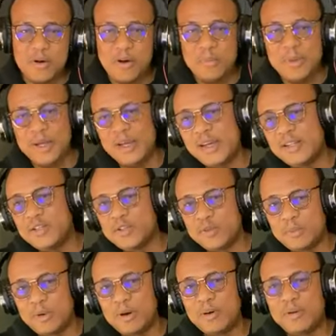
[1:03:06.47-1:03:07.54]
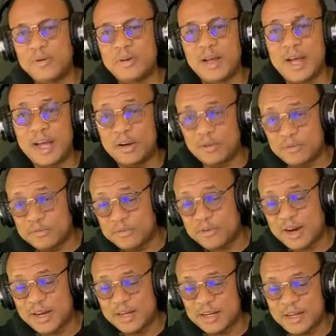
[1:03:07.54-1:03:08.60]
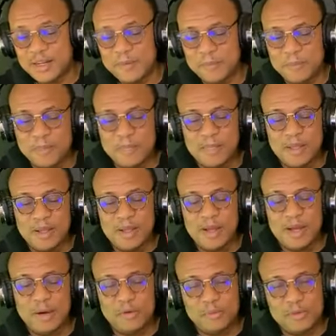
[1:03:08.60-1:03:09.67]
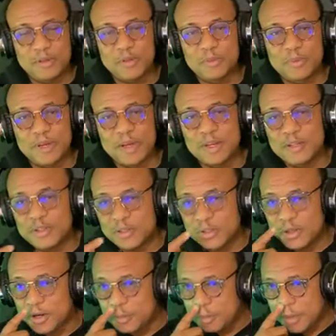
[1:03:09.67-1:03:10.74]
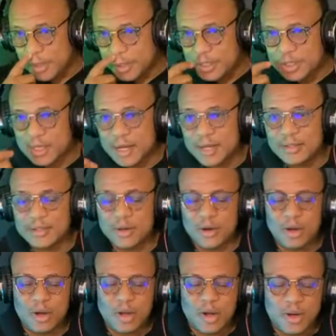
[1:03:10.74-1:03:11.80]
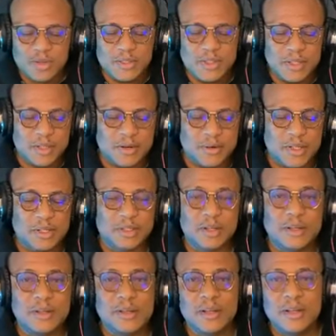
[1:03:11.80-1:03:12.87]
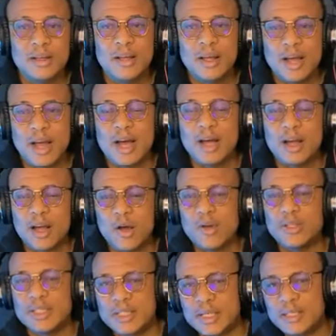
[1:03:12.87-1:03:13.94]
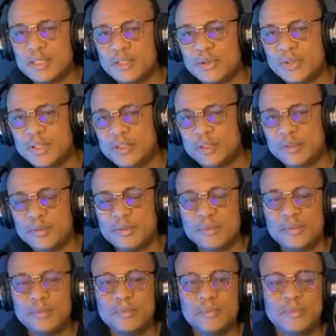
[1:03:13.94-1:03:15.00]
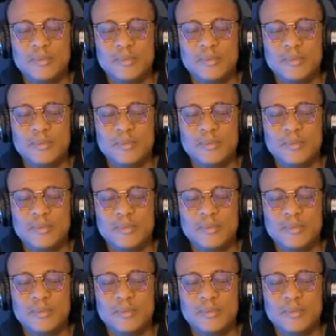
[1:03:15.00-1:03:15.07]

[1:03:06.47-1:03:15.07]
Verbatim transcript: I'll come again tomorrow, and on Friday, I will be speaking to young ministers on consecration and concentration.